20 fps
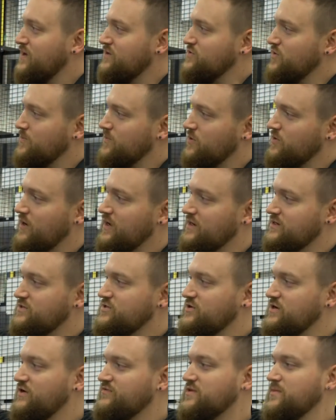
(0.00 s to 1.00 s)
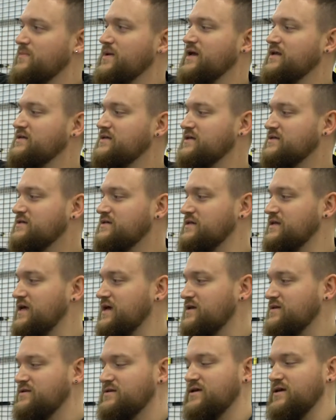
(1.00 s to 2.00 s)
So I'm gonna go ahead and turn off the main
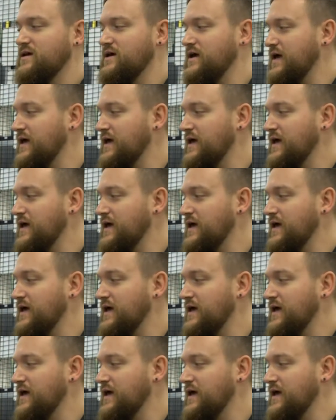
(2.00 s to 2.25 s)
disconnect.